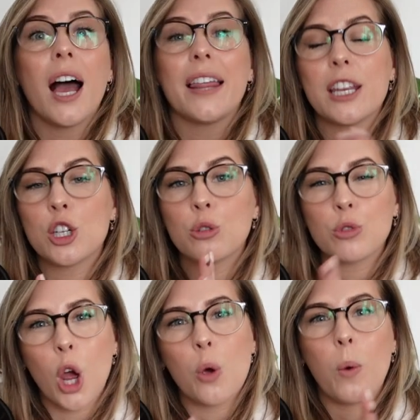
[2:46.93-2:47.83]
and then she'll
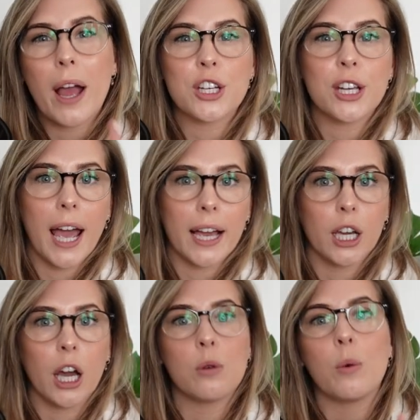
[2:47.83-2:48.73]
know where she
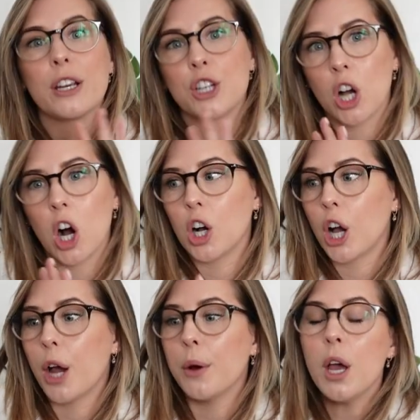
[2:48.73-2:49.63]
can go, where she can't
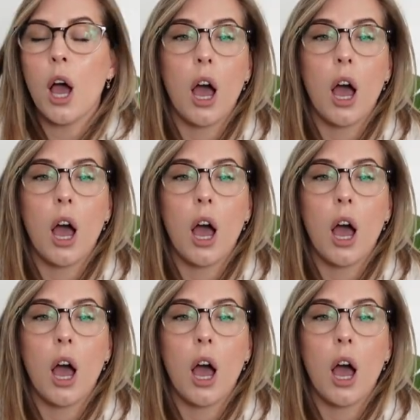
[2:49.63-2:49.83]
go,